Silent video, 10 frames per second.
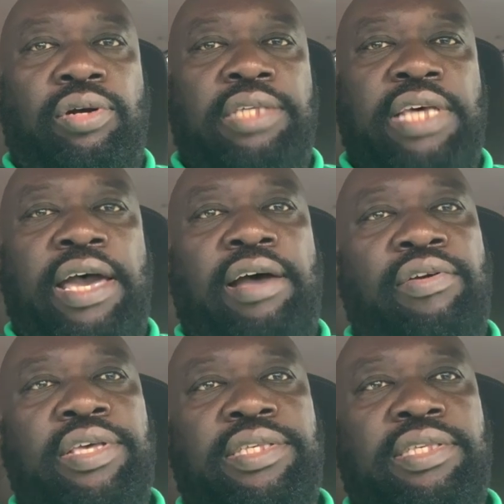As I
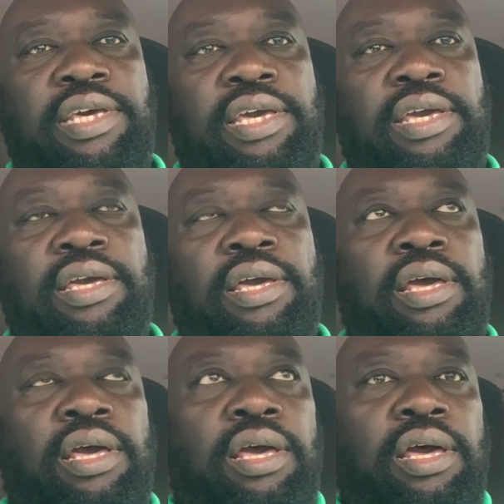always say,
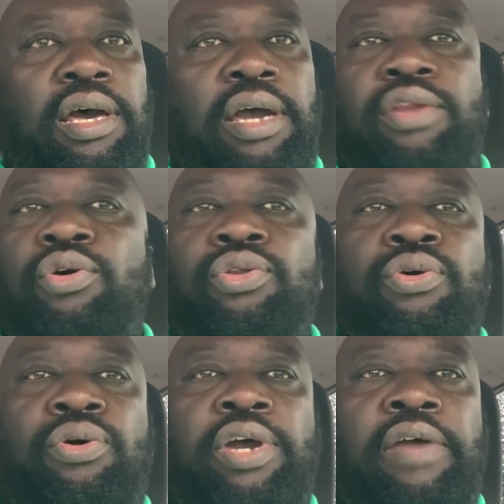I don't
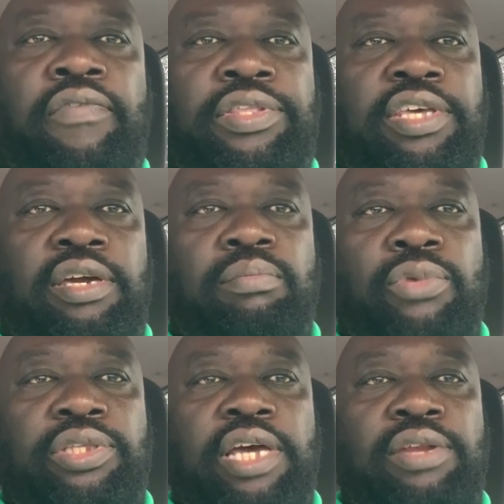know everything,
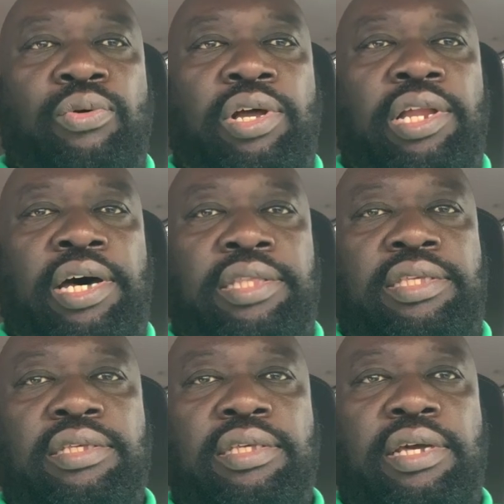but I know a lot,